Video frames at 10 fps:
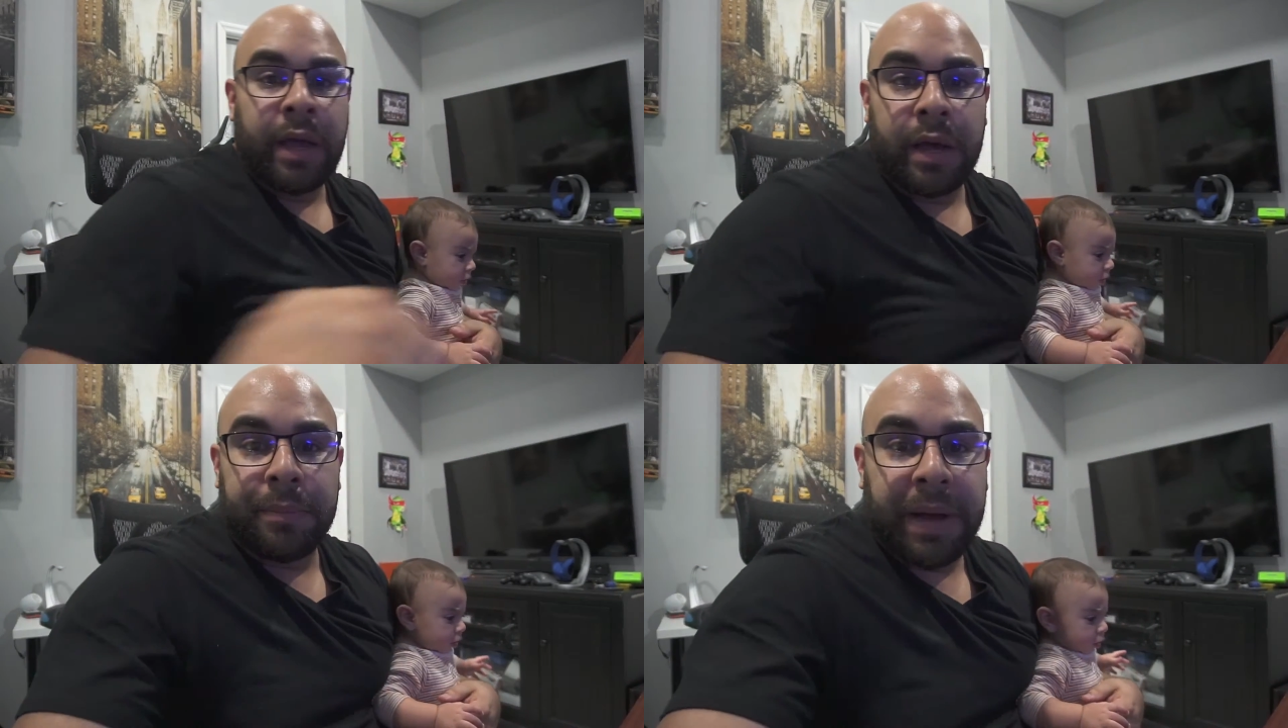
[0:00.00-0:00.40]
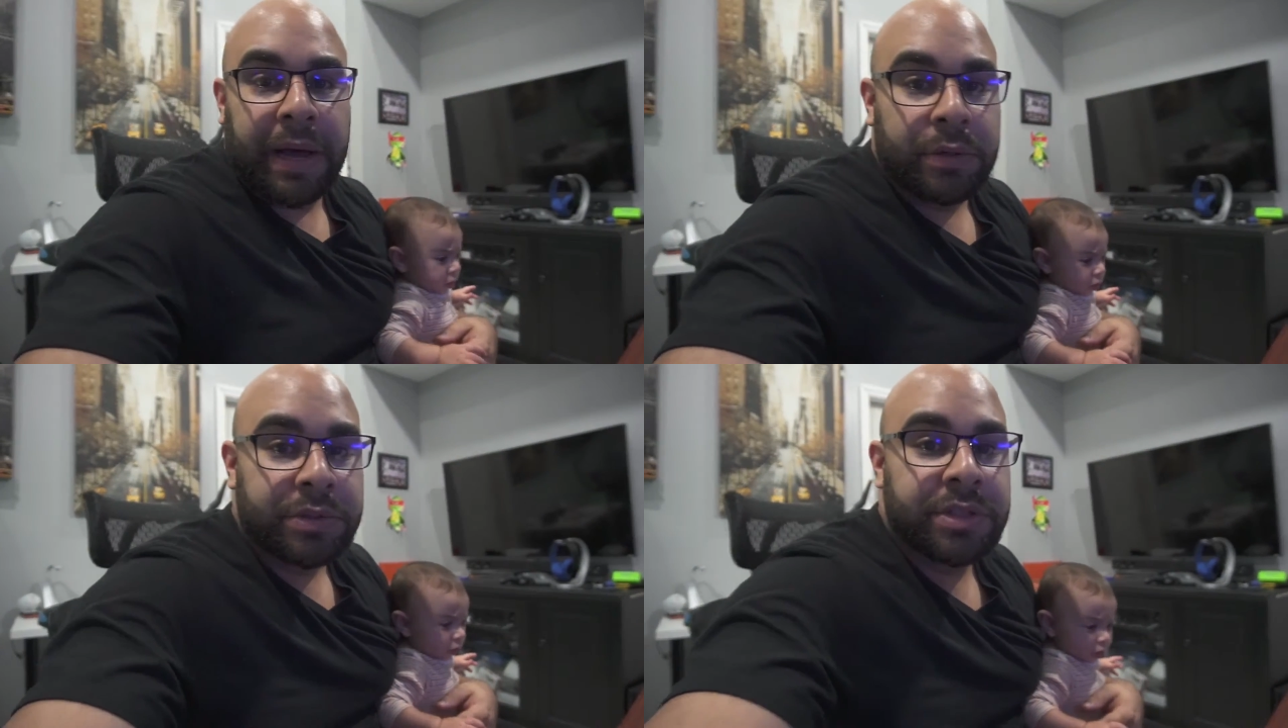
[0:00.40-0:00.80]

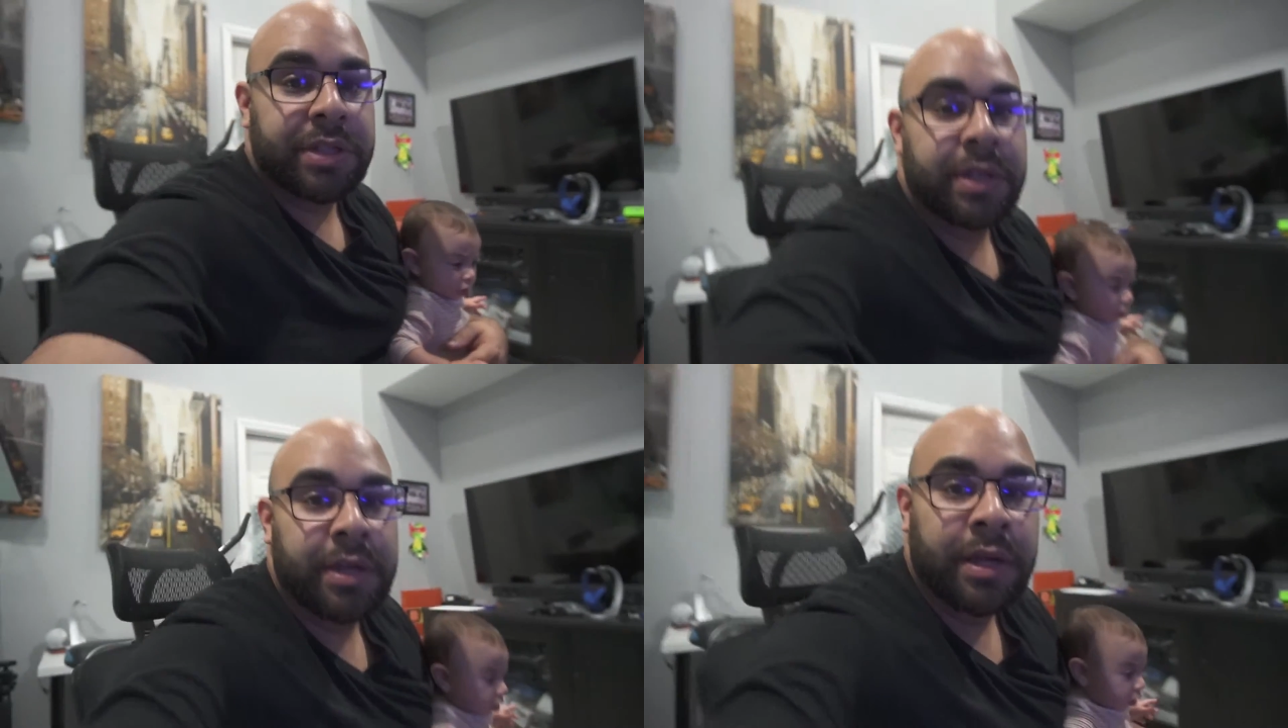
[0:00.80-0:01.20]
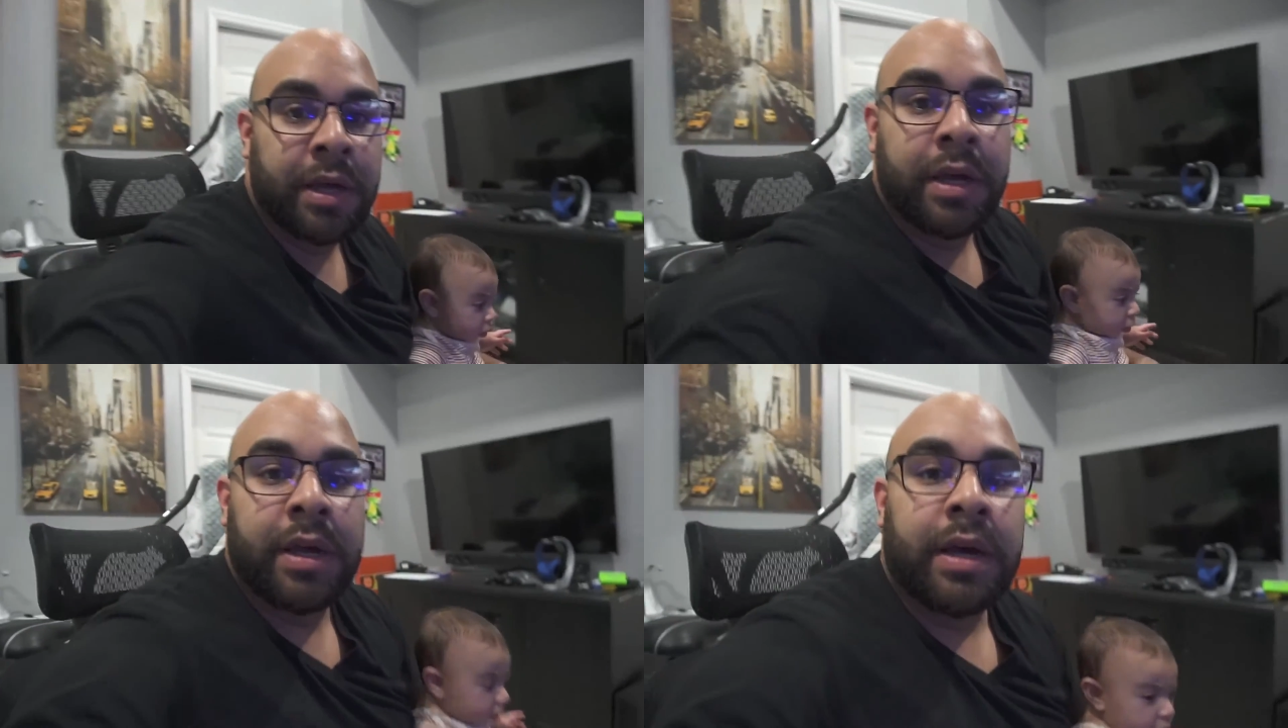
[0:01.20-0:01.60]
about
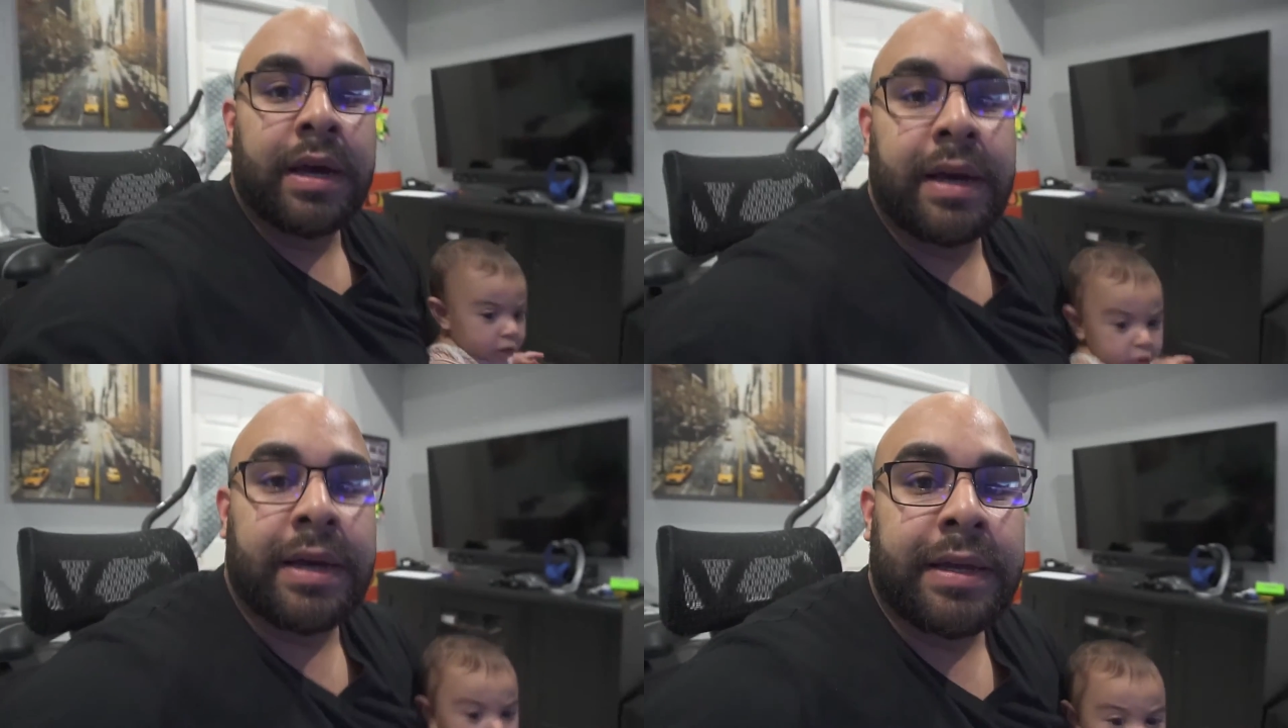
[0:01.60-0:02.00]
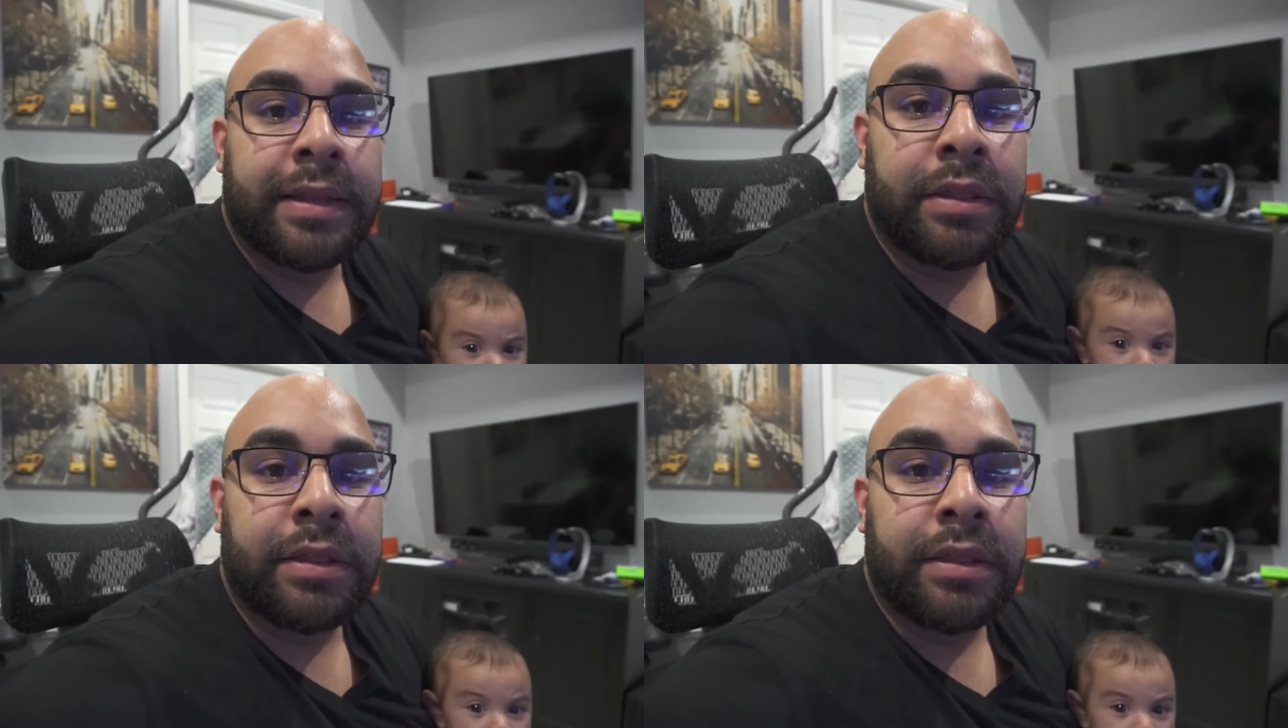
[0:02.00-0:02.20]
uh,